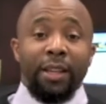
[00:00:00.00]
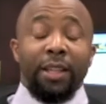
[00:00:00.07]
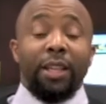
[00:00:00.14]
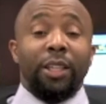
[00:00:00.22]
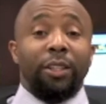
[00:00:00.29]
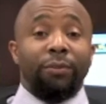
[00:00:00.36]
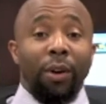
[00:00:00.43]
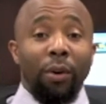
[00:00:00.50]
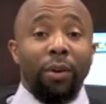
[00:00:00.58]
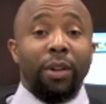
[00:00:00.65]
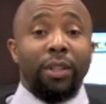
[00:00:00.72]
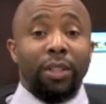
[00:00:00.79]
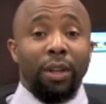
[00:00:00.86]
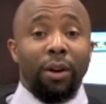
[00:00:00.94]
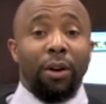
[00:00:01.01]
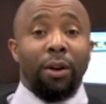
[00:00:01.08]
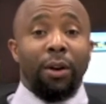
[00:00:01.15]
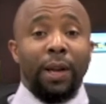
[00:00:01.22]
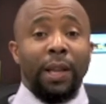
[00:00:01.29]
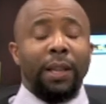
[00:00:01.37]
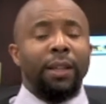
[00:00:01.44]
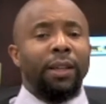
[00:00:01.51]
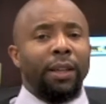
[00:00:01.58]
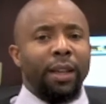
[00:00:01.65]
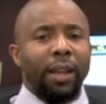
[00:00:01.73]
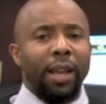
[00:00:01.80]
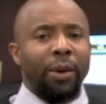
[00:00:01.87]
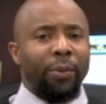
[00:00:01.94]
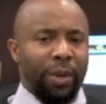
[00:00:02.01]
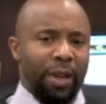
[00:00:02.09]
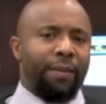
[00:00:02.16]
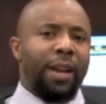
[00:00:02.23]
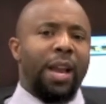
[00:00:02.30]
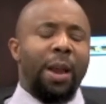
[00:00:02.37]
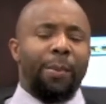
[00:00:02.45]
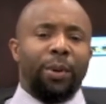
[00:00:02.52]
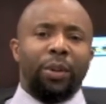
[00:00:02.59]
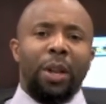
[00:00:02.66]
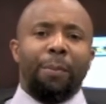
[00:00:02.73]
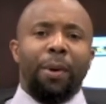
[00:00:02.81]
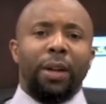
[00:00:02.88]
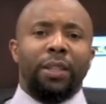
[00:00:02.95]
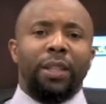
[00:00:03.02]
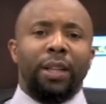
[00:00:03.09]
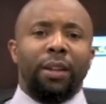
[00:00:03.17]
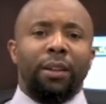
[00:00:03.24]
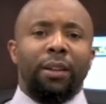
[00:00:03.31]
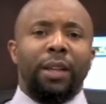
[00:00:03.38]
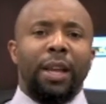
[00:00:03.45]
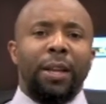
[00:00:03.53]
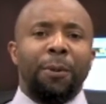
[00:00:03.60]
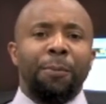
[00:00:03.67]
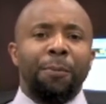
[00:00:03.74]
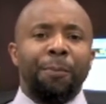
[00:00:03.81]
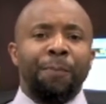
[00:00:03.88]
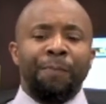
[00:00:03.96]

that is focused on looking at whatever happened on that particular day